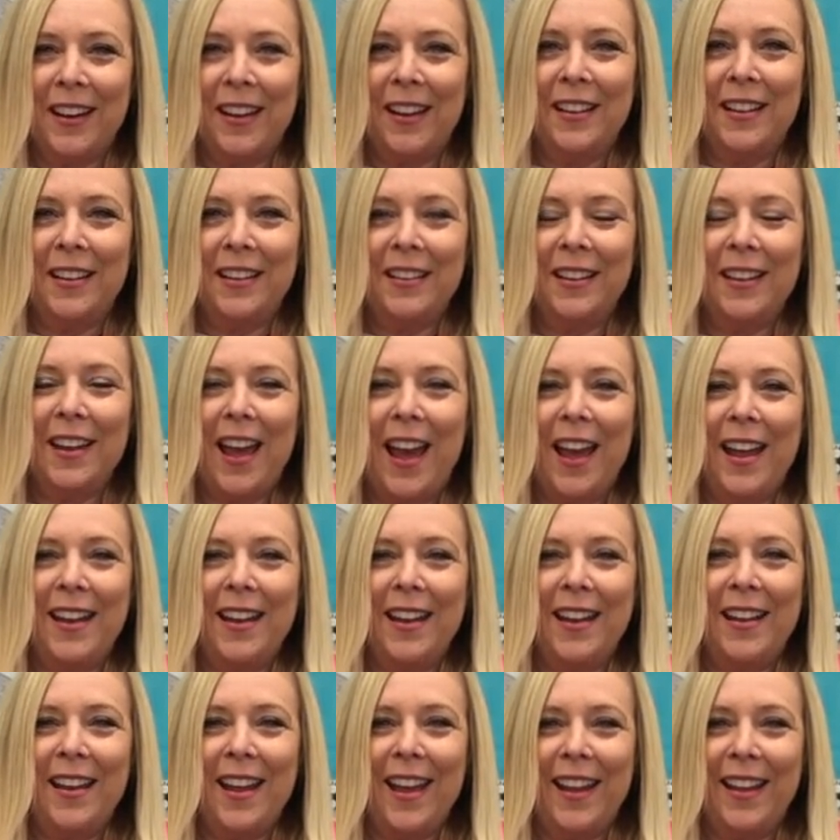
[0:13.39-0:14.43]

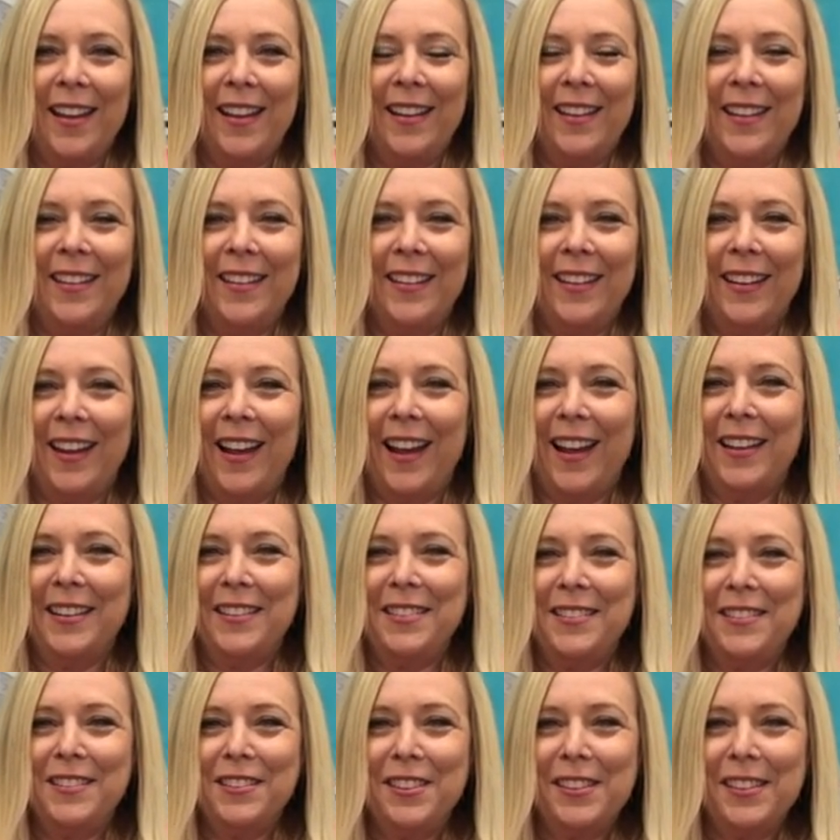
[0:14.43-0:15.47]
and I
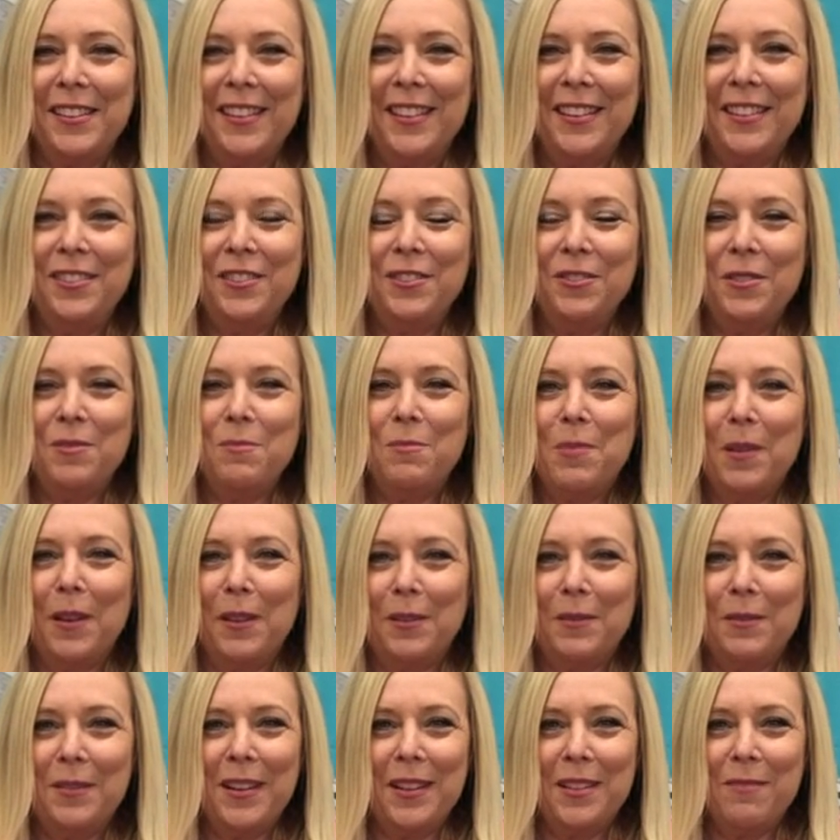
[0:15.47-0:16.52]
just need you to bear
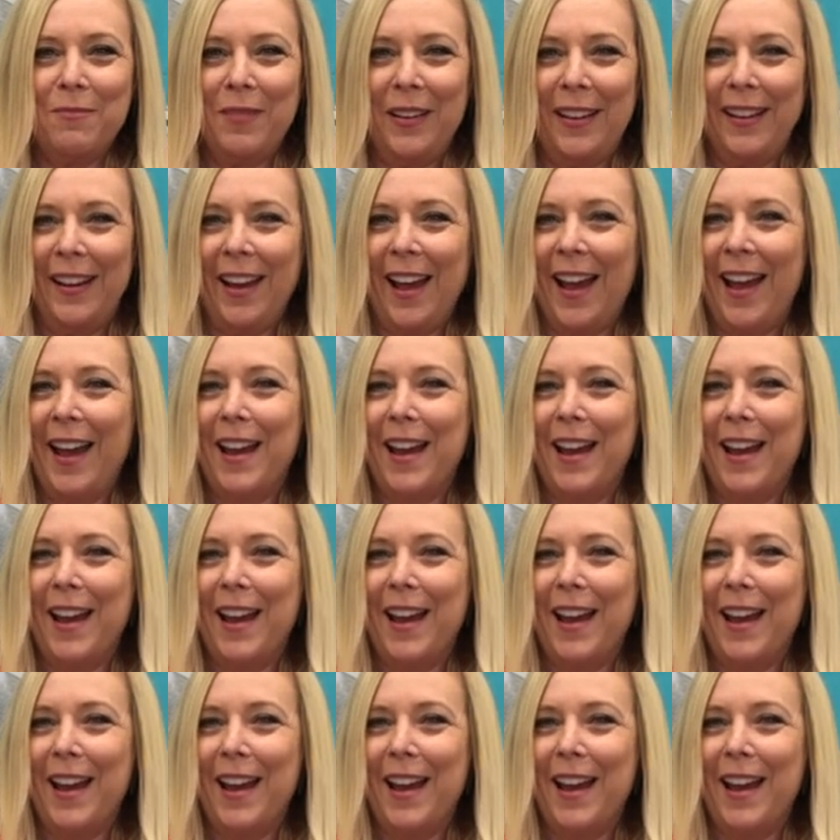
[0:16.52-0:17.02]
with me.